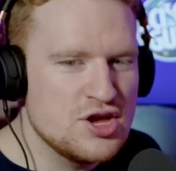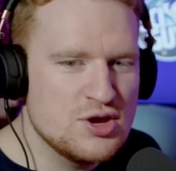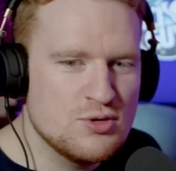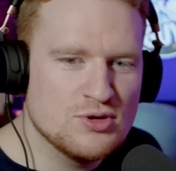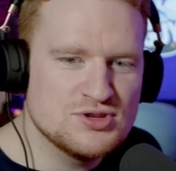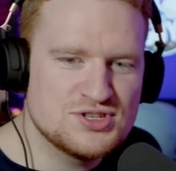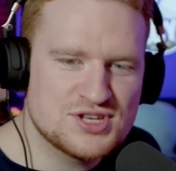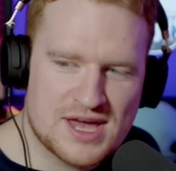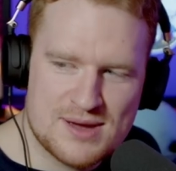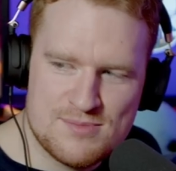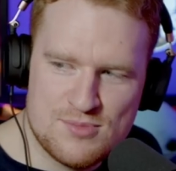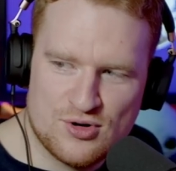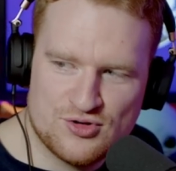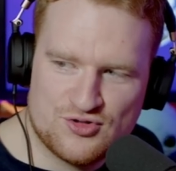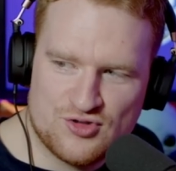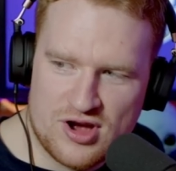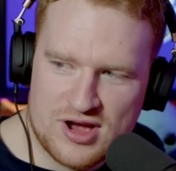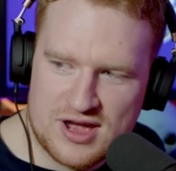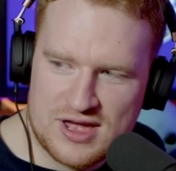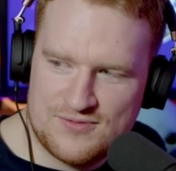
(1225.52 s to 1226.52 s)
You know, you also get We'll more
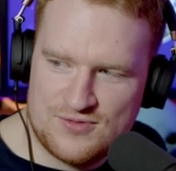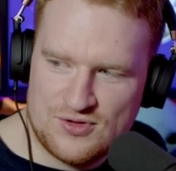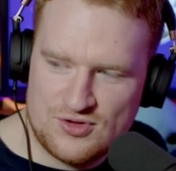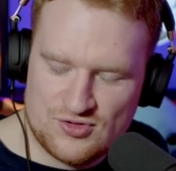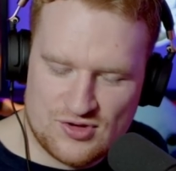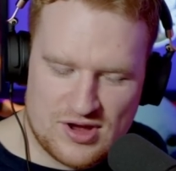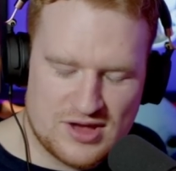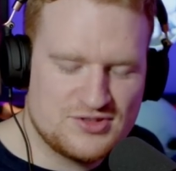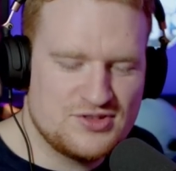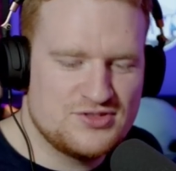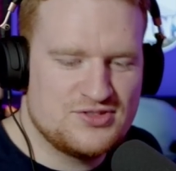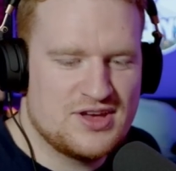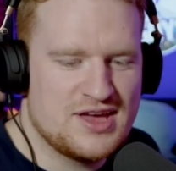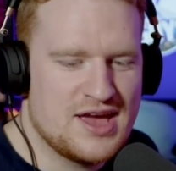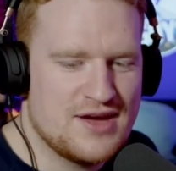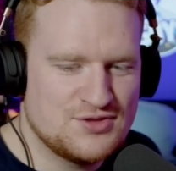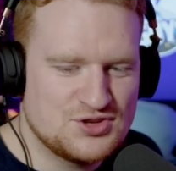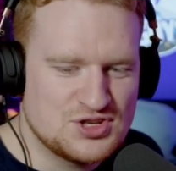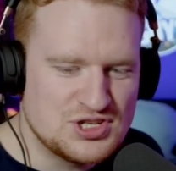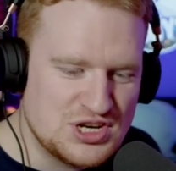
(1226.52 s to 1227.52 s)
get drunk there. if you drink. So, say
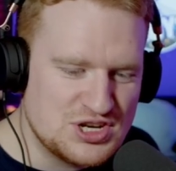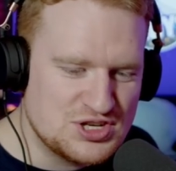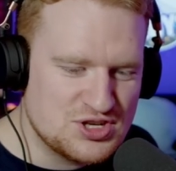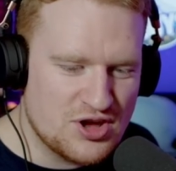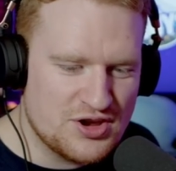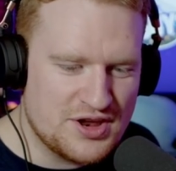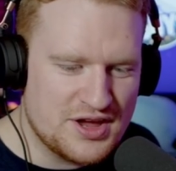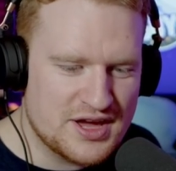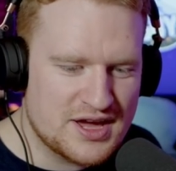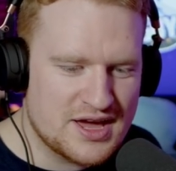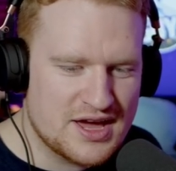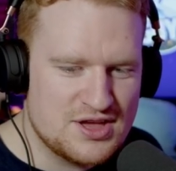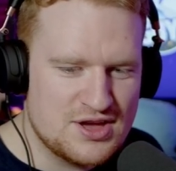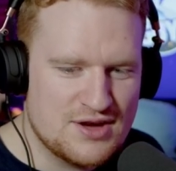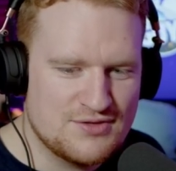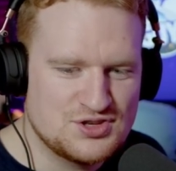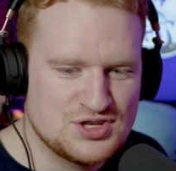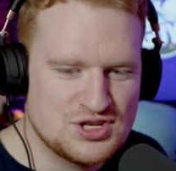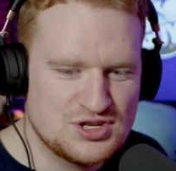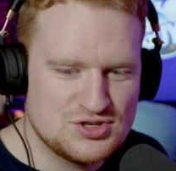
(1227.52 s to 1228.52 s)
you have a gin and tonic, and
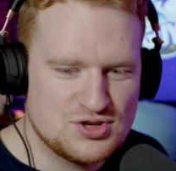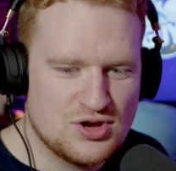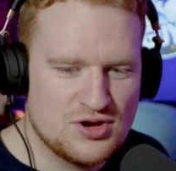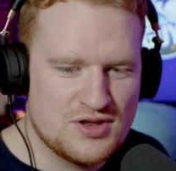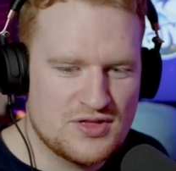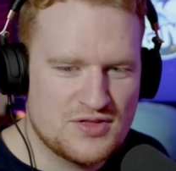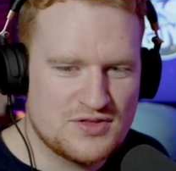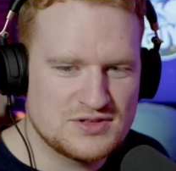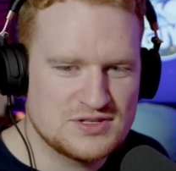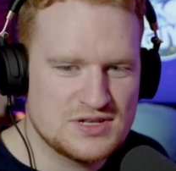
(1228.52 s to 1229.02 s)
you have a gin and tonic